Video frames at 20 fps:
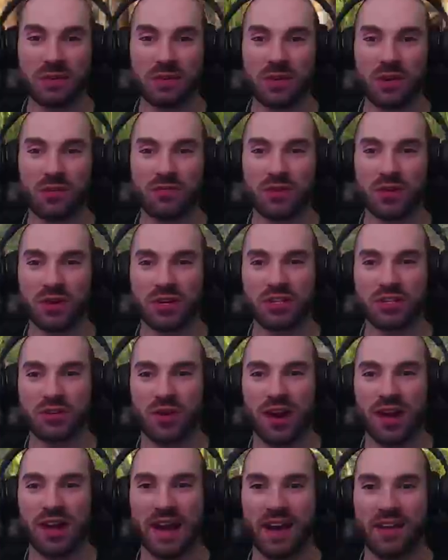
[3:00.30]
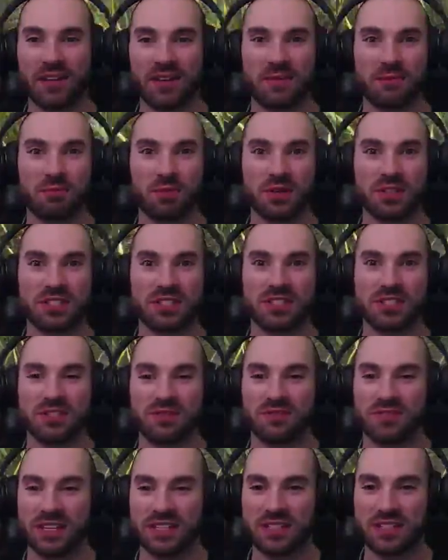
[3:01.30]
me know if you're going to try it out and imprison some
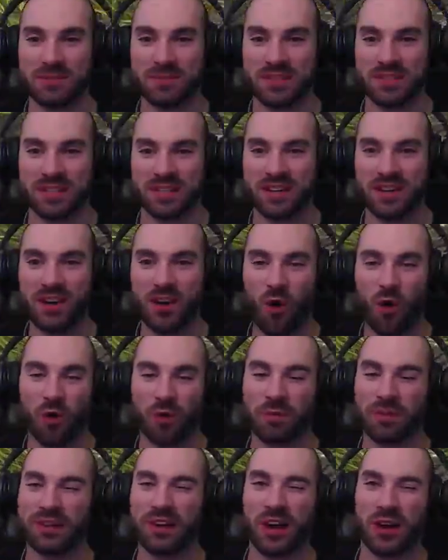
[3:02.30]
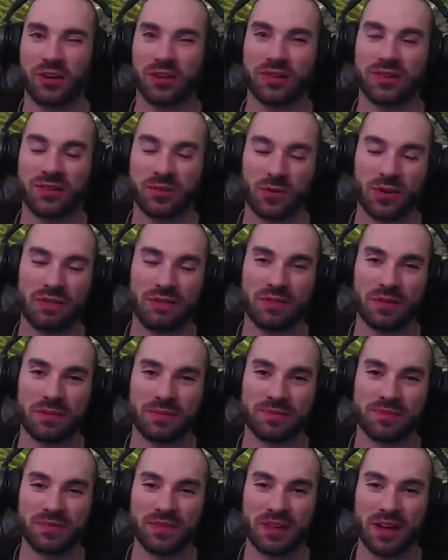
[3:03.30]
victims and horribly not grief
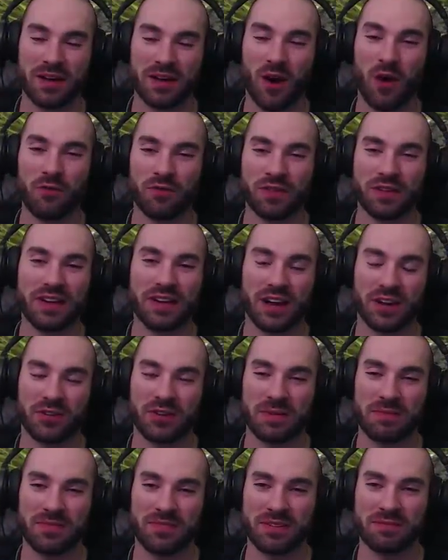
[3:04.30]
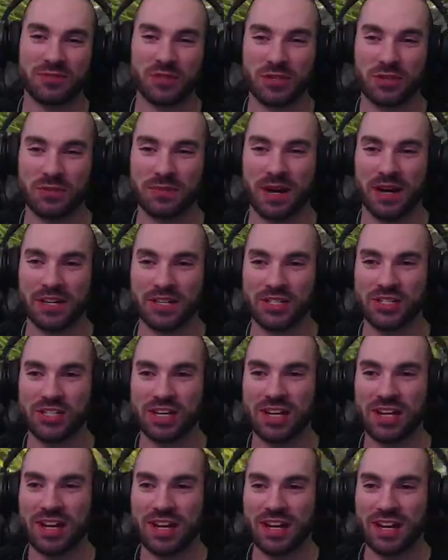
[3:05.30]
them, uh, hopefully not grief them too much.
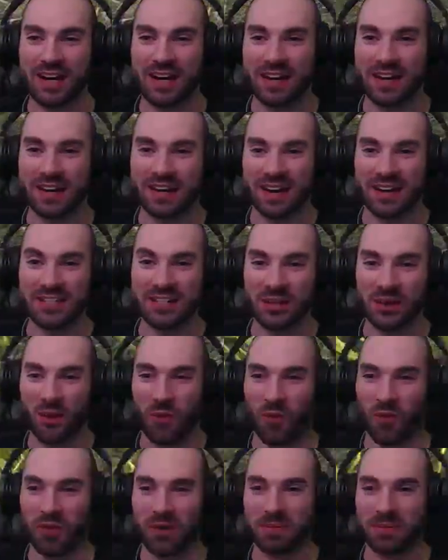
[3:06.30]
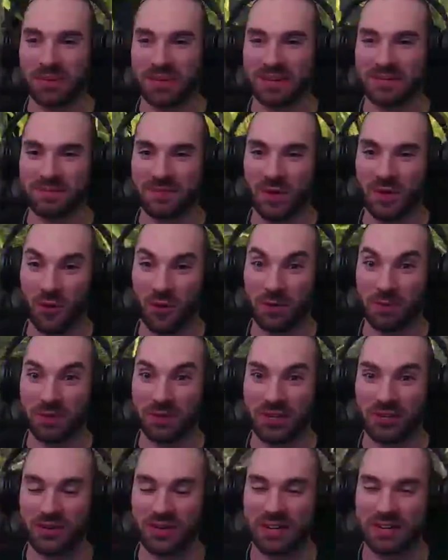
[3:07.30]
Uh, I said horribly, horribly
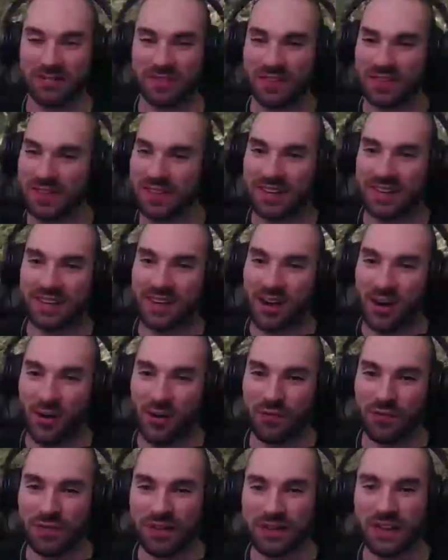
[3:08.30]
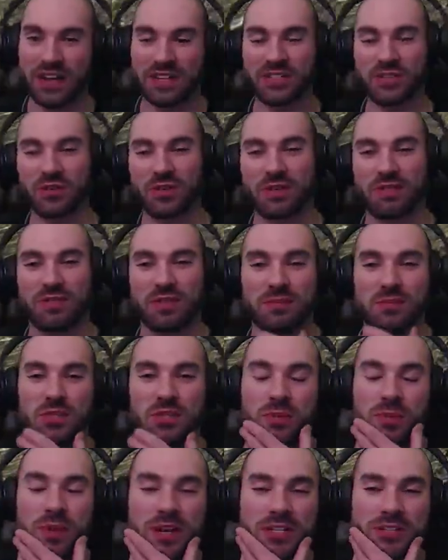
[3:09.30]
grief. Hopefully not to grief them too
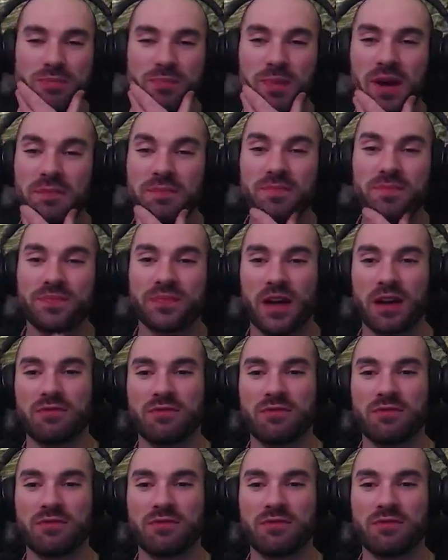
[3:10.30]
much, but I'm